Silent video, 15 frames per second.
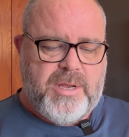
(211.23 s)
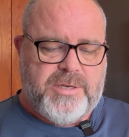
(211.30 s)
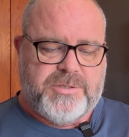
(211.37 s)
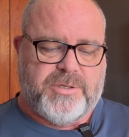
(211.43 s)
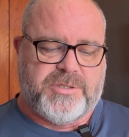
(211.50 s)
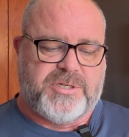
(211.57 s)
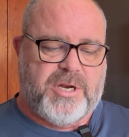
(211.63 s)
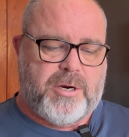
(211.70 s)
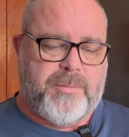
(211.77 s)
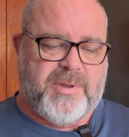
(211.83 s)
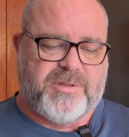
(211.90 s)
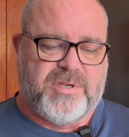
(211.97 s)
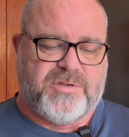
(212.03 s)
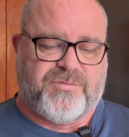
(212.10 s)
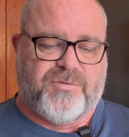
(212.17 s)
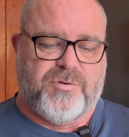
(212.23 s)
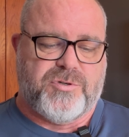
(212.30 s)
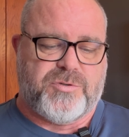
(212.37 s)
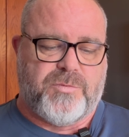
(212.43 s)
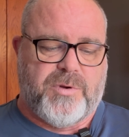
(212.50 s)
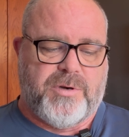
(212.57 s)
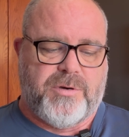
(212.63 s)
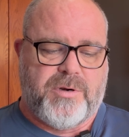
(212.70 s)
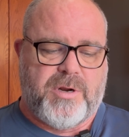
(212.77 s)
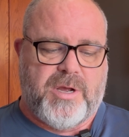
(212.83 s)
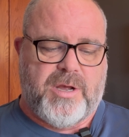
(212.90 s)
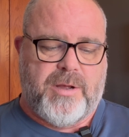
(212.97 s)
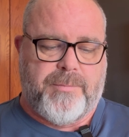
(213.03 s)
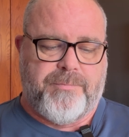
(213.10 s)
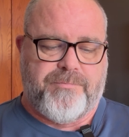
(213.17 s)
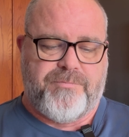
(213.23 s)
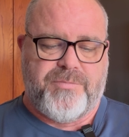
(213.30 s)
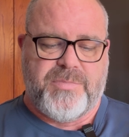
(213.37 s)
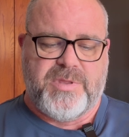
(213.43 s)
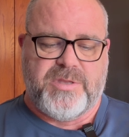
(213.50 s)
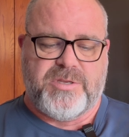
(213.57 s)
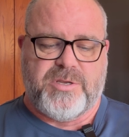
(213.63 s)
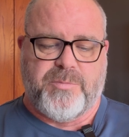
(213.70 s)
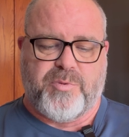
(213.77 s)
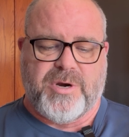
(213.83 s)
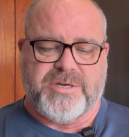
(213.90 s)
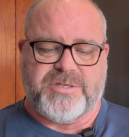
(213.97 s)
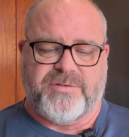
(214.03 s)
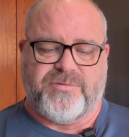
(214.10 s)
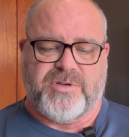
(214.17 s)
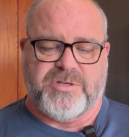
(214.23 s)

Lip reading: So let's talk about this first one. Depressive